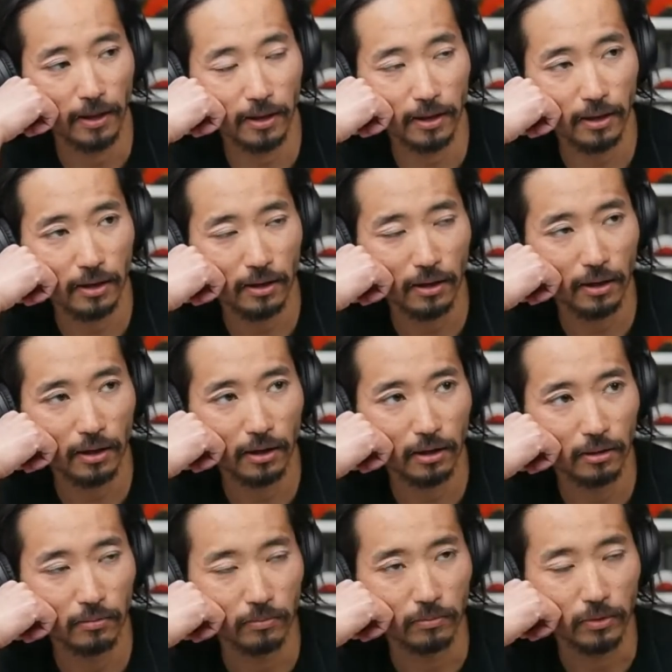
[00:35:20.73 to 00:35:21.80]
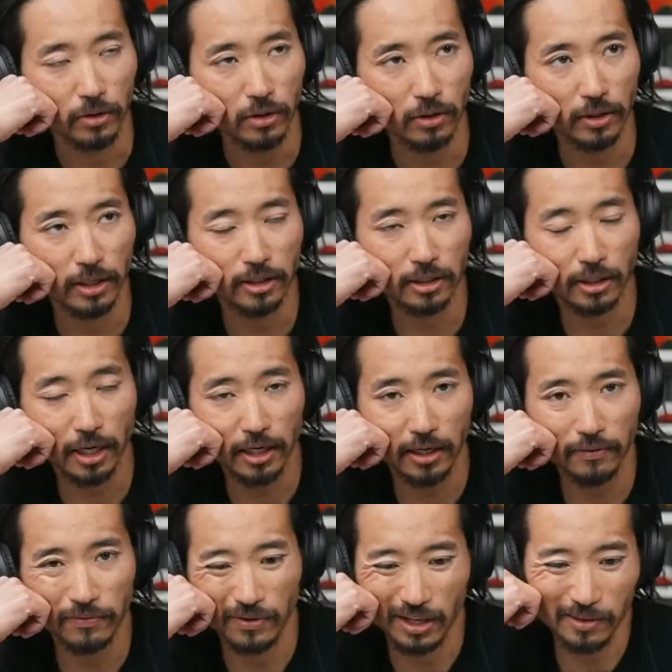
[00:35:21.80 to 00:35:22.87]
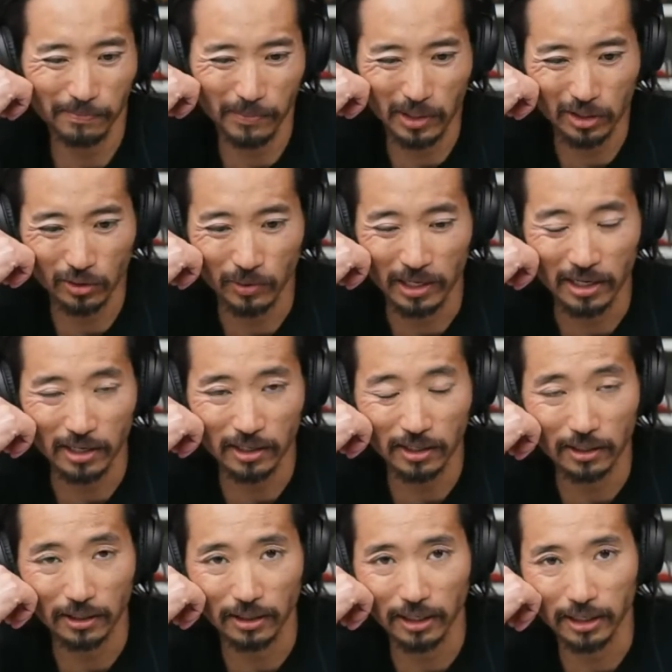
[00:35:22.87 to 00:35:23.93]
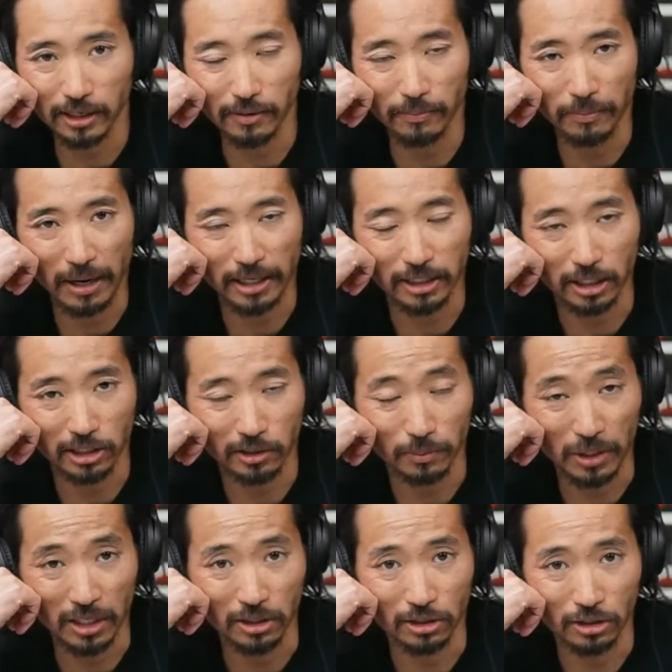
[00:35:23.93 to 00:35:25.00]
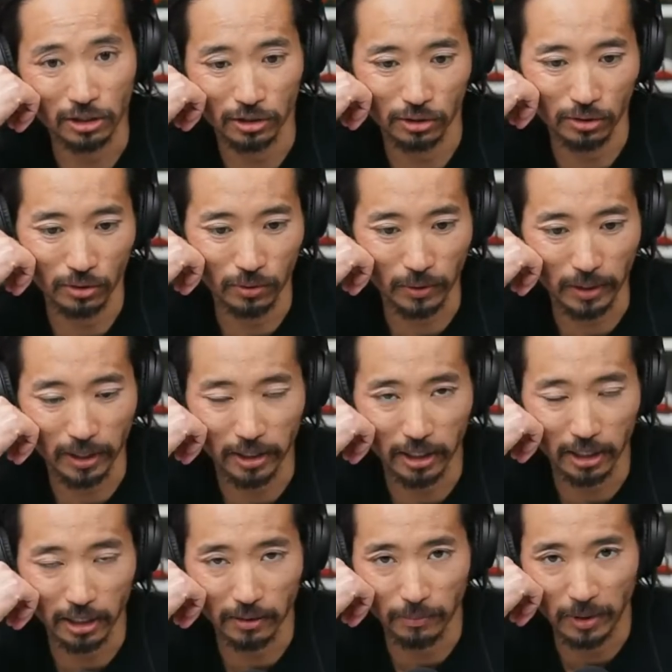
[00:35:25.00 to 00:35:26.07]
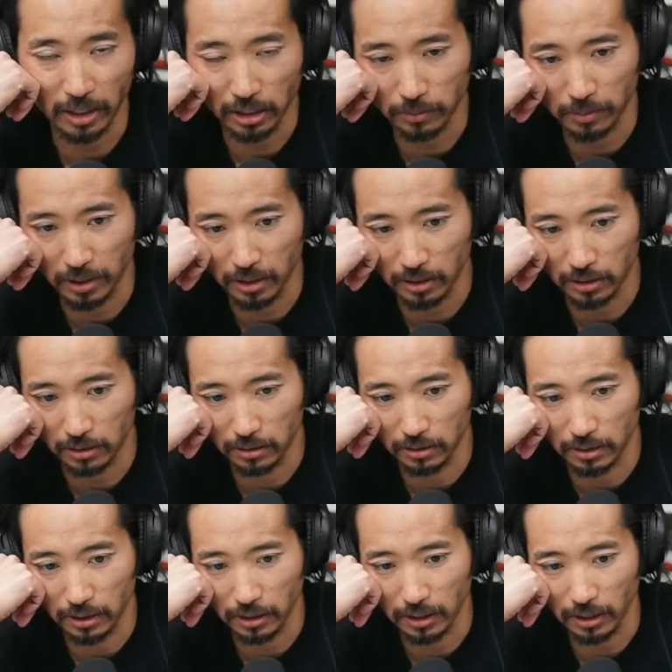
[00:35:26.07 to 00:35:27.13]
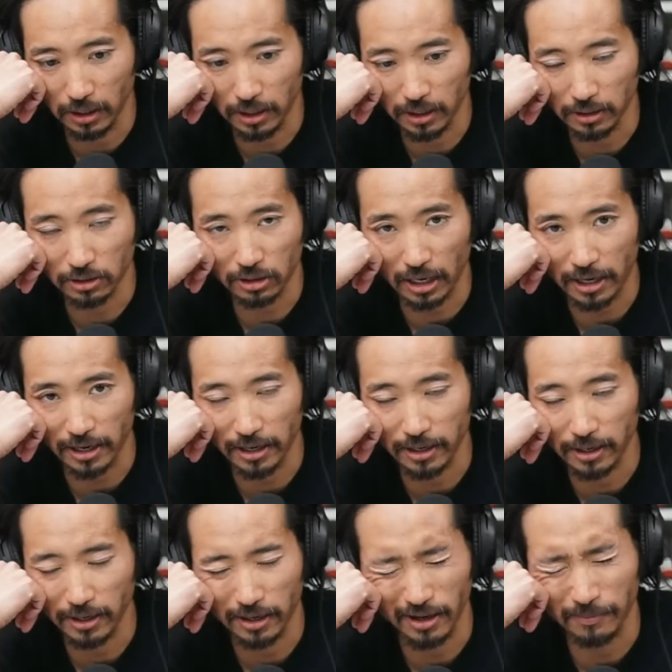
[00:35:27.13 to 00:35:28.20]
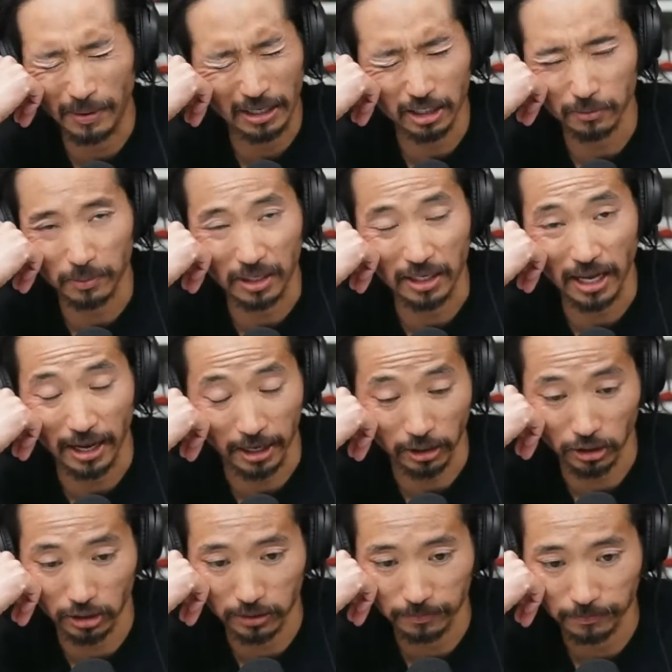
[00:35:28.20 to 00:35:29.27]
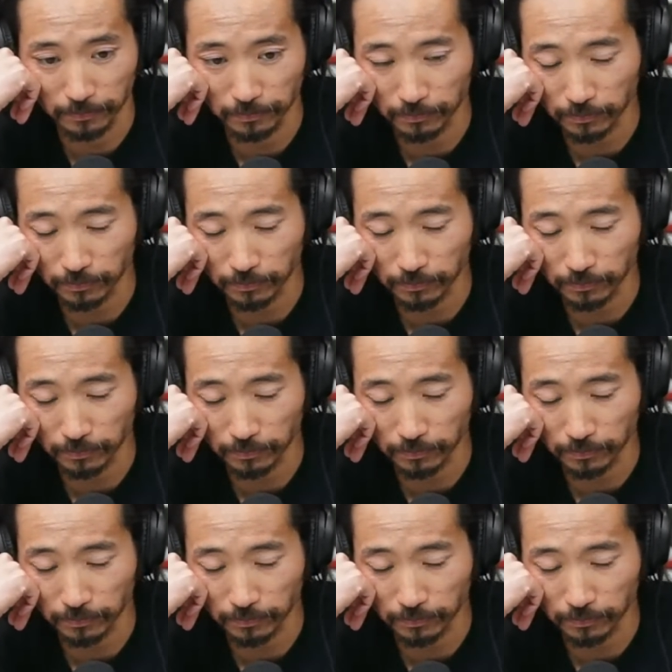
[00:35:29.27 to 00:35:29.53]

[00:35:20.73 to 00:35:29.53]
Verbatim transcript: and um, you know it's kind of in between like a magic speed 2 and a Meta uh, sky a Meta Speed edge